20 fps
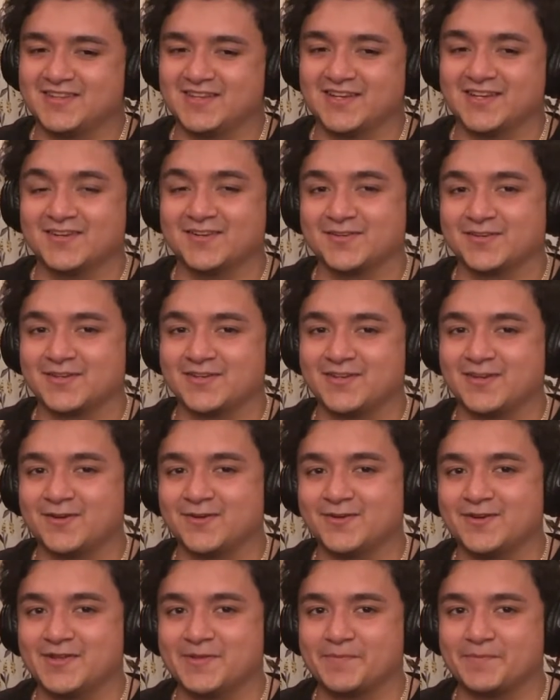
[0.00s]
I don't
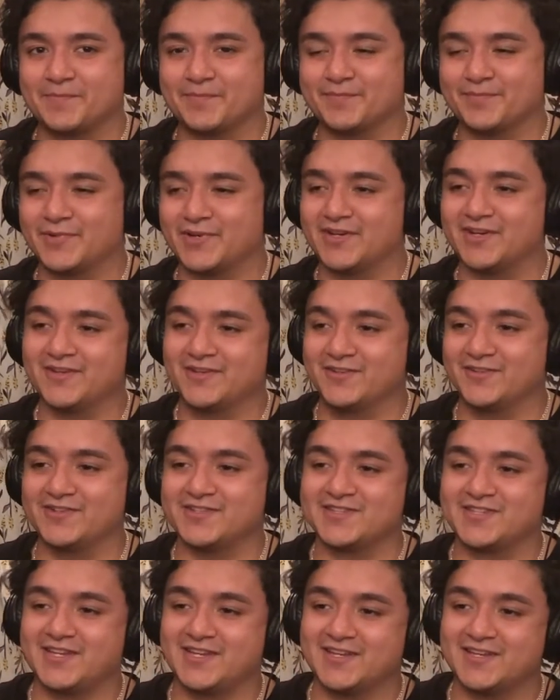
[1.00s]
condone it, but I
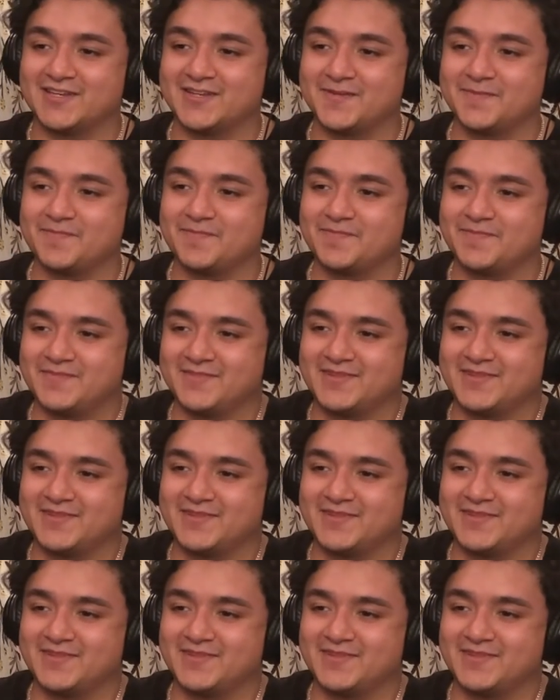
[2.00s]
understand it.